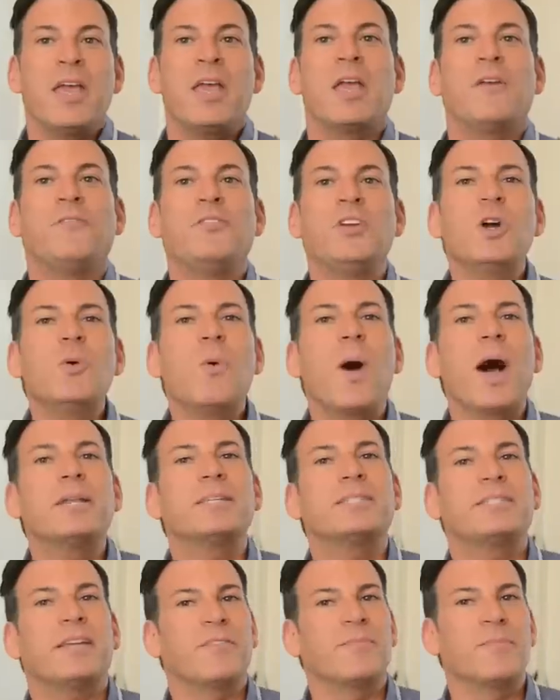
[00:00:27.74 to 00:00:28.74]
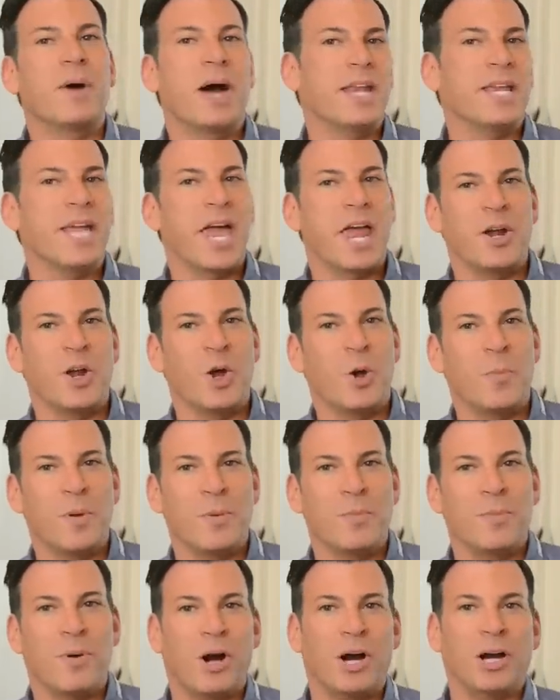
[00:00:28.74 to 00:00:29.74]
If you want to save money at an
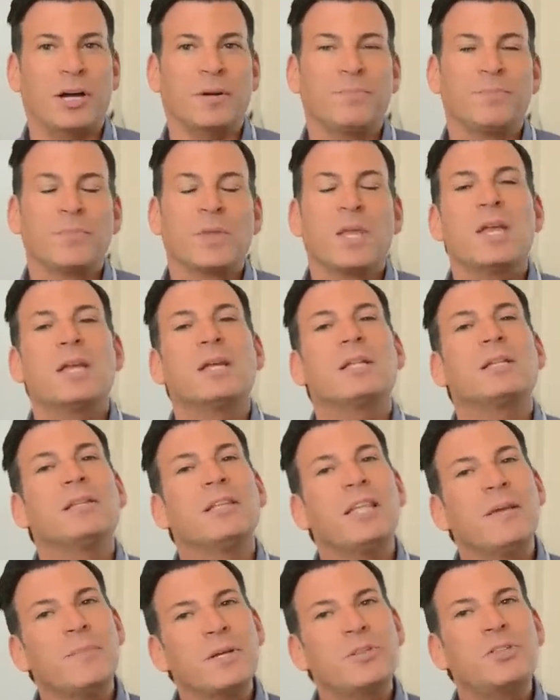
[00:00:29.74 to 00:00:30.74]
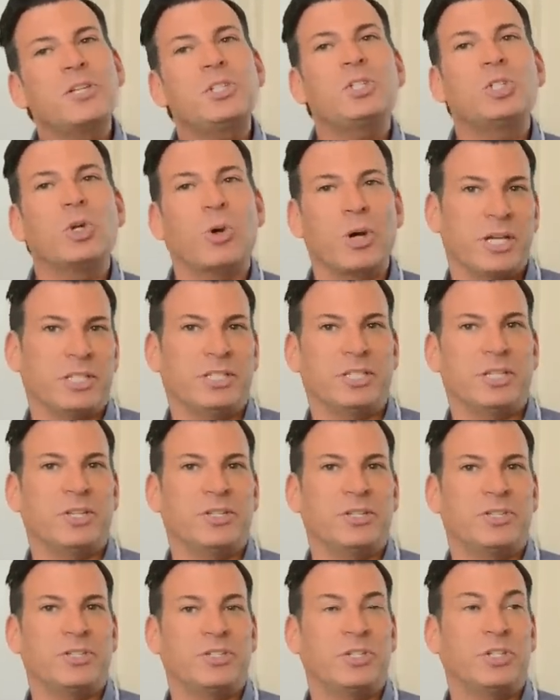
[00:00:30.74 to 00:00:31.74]
open bar, limit the
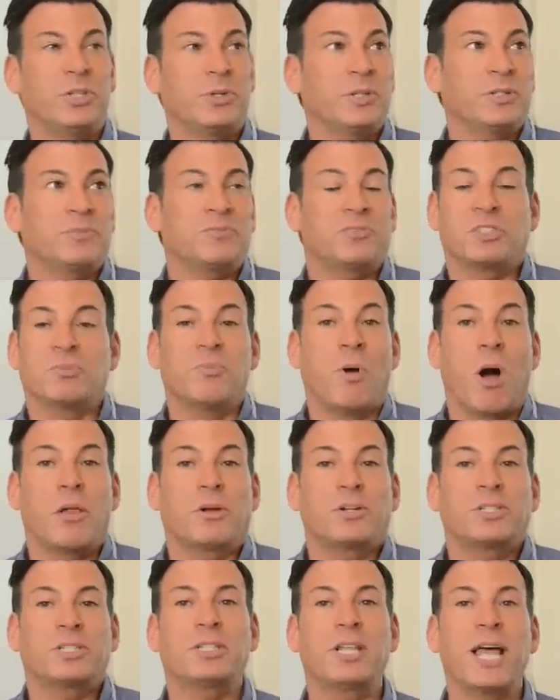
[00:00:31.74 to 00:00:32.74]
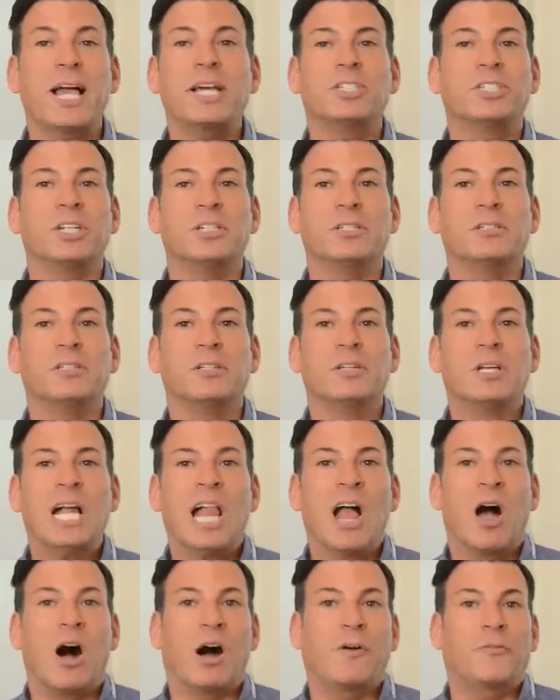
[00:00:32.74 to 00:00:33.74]
choices to a smaller selection.
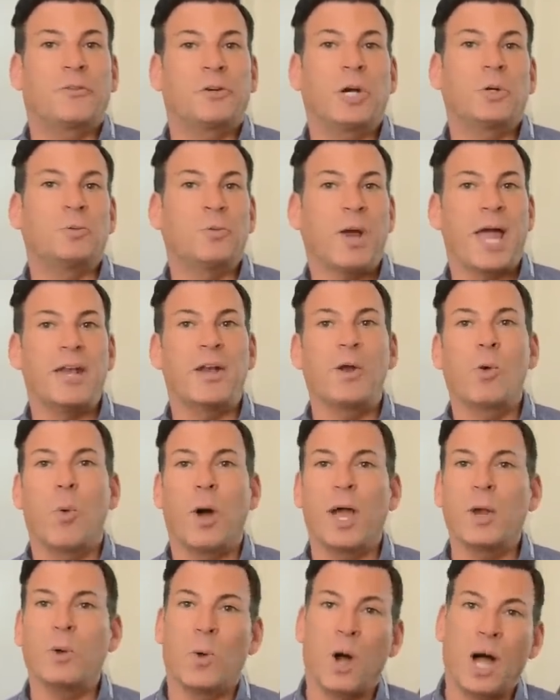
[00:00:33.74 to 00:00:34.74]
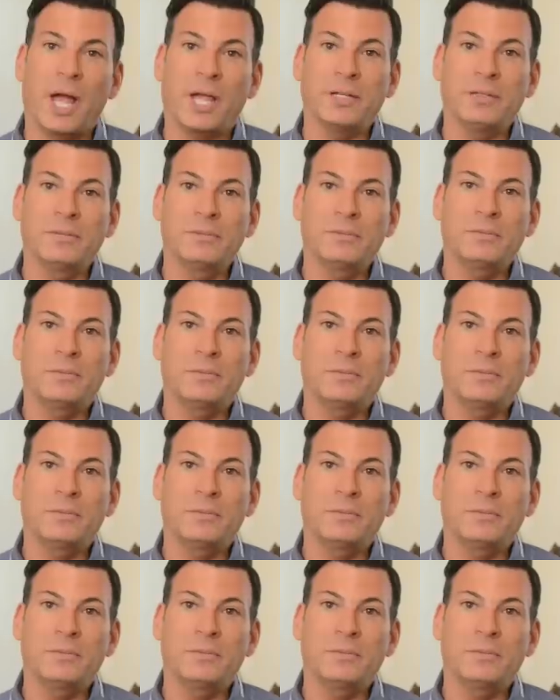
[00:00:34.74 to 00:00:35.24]
Offer a red and a white wine,